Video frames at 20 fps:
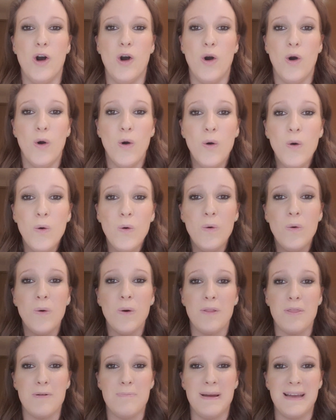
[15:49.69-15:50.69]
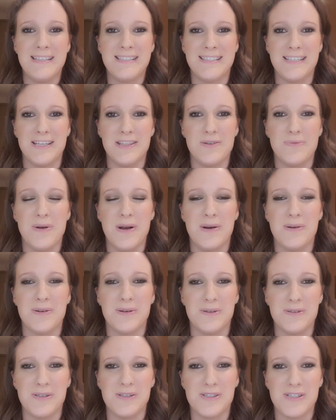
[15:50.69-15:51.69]
All the best in the world
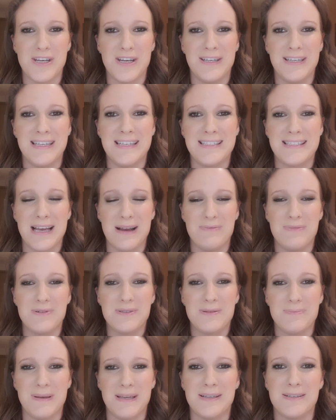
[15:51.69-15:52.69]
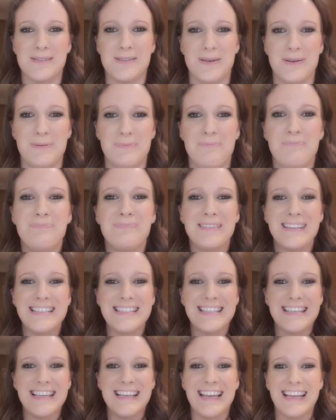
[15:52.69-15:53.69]
on your journeys, and we'll speak soon.
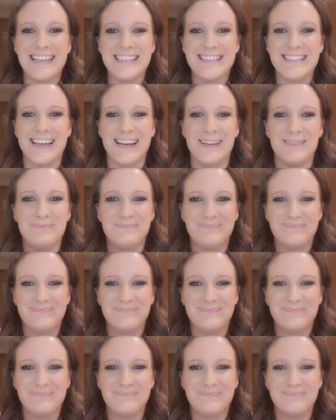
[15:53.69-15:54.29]
See you later.